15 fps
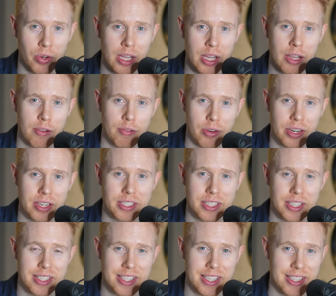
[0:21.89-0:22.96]
For instance,
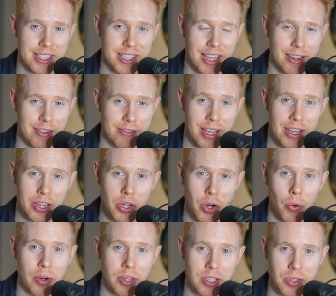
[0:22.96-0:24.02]
instead of going
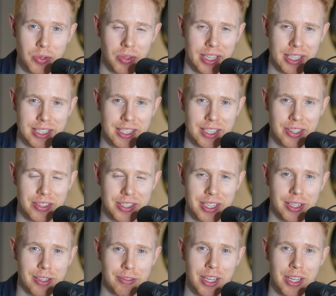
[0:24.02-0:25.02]
to LinkedIn yourself,